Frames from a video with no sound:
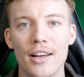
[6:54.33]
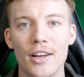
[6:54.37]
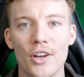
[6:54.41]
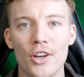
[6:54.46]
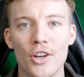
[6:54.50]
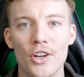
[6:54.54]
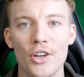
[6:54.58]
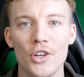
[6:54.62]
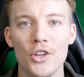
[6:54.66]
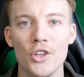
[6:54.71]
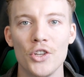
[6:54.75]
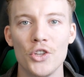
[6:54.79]

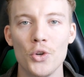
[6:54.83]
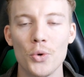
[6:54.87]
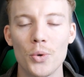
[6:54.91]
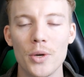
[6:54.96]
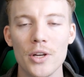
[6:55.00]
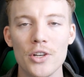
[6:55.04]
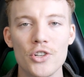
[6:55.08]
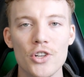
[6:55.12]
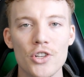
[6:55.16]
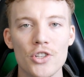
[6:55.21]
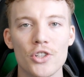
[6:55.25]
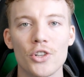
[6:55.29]
you can
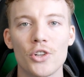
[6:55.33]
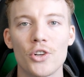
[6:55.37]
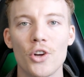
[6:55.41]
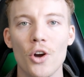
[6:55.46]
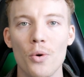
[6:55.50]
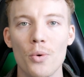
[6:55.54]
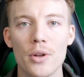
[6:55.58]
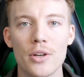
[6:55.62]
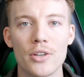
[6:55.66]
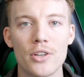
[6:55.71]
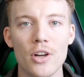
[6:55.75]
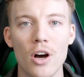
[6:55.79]
just go
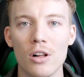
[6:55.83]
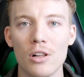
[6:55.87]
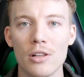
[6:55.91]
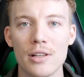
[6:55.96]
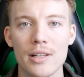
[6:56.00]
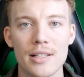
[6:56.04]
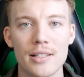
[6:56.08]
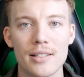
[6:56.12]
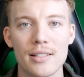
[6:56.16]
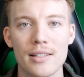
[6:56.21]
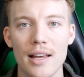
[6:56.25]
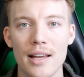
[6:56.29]
to Dolly
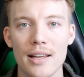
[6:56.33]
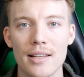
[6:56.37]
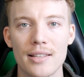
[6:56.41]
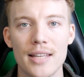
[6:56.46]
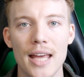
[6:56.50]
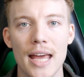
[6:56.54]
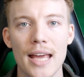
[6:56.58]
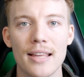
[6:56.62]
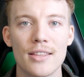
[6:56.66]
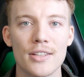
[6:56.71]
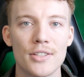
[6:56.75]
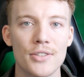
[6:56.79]
and say,
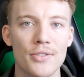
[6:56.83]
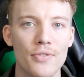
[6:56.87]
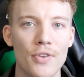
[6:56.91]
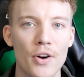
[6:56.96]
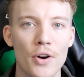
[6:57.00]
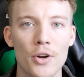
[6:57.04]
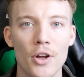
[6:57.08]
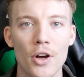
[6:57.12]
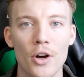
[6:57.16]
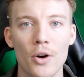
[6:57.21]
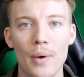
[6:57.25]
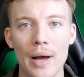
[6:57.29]
take this
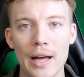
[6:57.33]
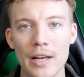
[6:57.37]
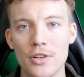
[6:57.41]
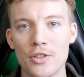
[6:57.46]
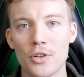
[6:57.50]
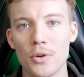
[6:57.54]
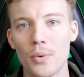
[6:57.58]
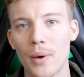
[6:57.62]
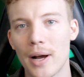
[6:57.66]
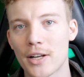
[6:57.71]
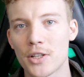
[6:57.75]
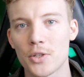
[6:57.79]
photo and
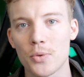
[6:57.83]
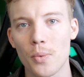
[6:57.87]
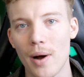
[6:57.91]
do X,